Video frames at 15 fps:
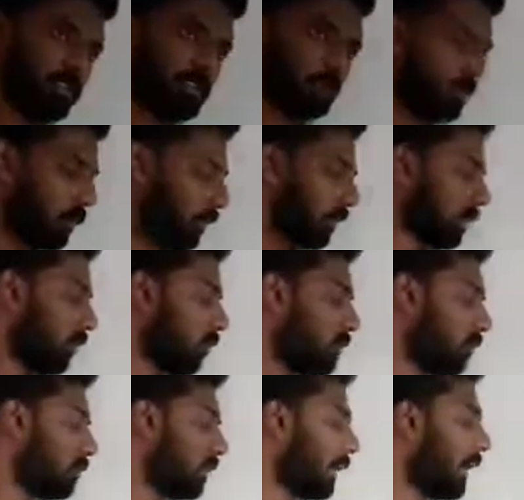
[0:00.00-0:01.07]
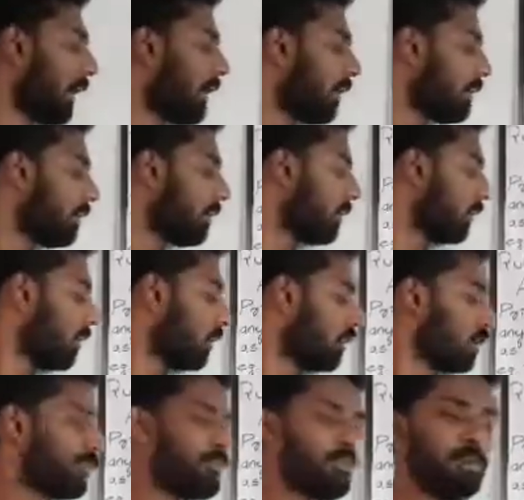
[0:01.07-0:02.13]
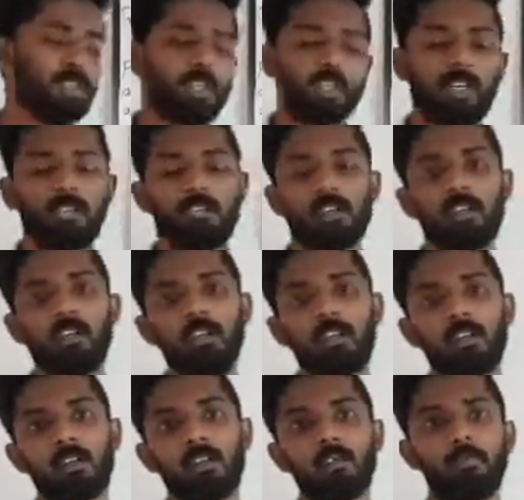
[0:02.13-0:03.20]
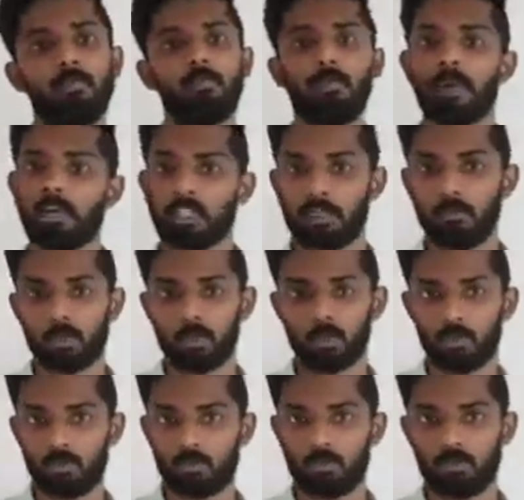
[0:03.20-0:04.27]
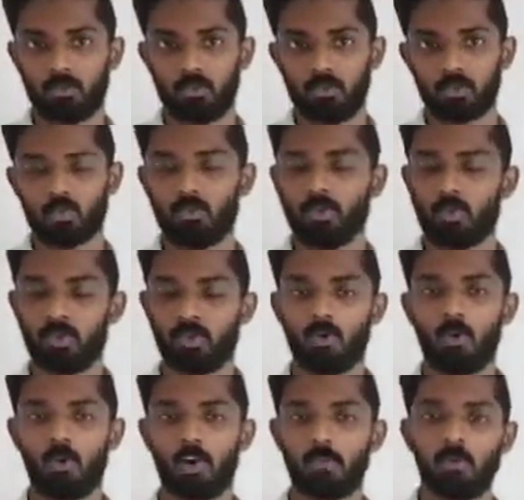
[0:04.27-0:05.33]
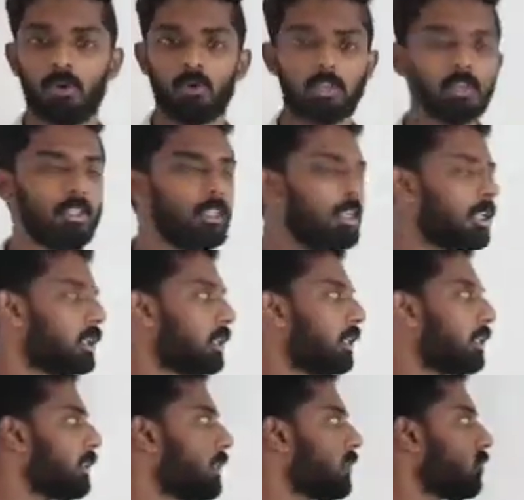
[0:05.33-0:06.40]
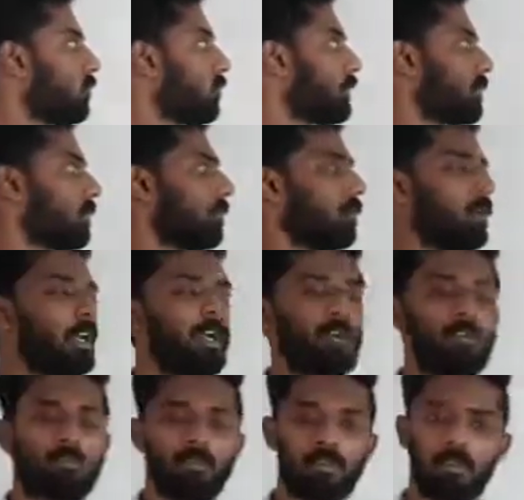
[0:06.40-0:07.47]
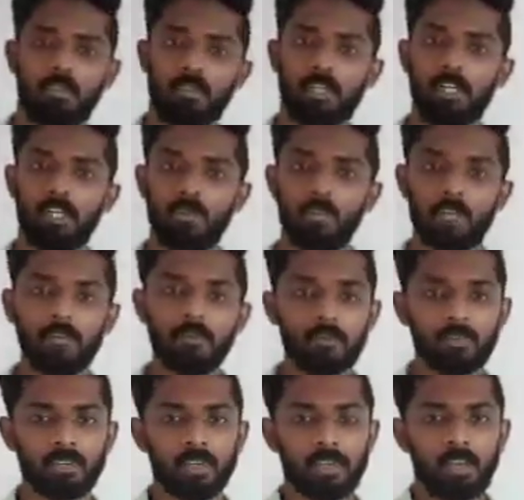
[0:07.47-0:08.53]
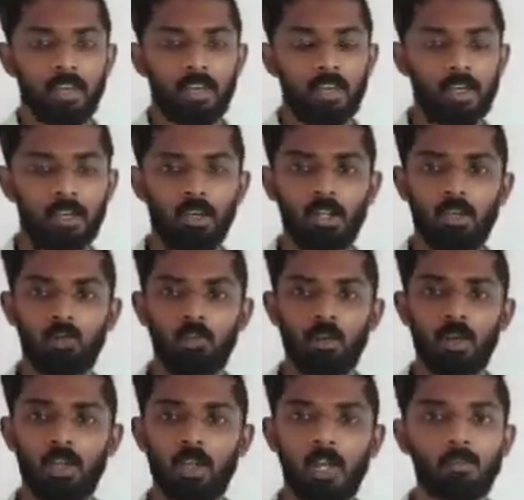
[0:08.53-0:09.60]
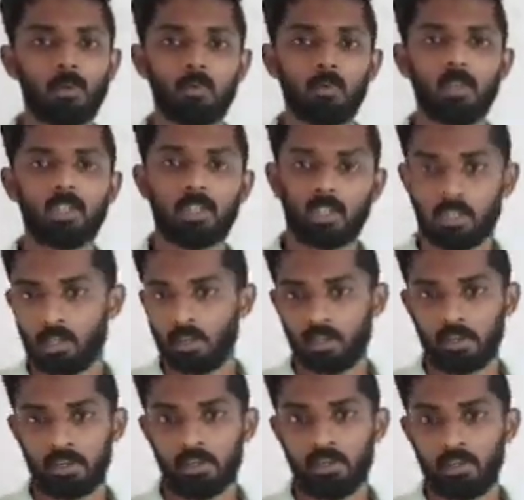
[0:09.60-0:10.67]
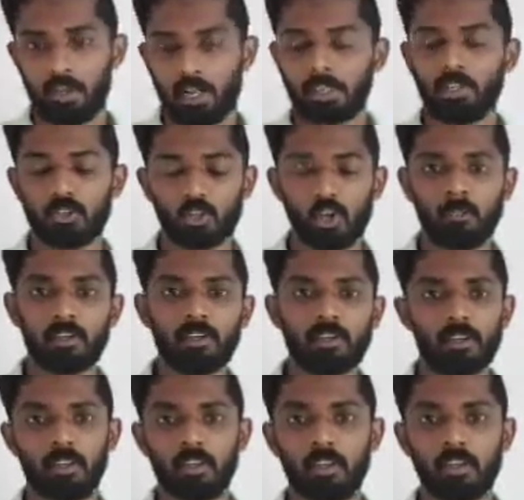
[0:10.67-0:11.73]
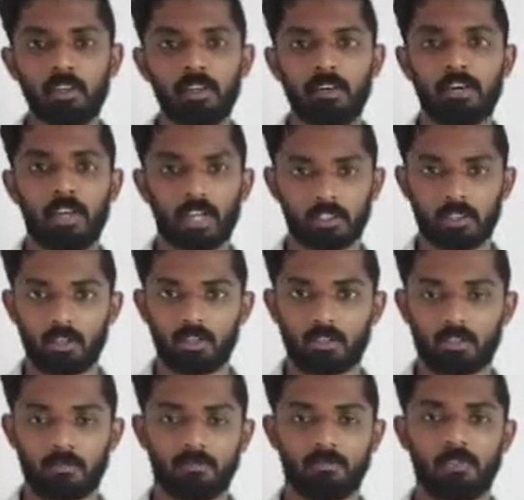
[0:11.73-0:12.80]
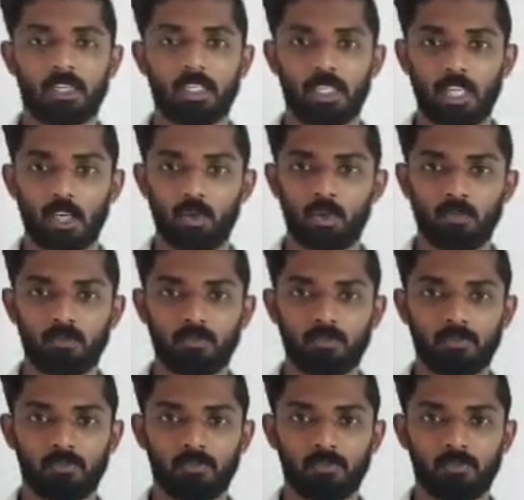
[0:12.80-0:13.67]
subordinate clause and a future tense in the principal clause. So this is all about the things which we have studied today, and we will come up with another topic in the next class. Thank you.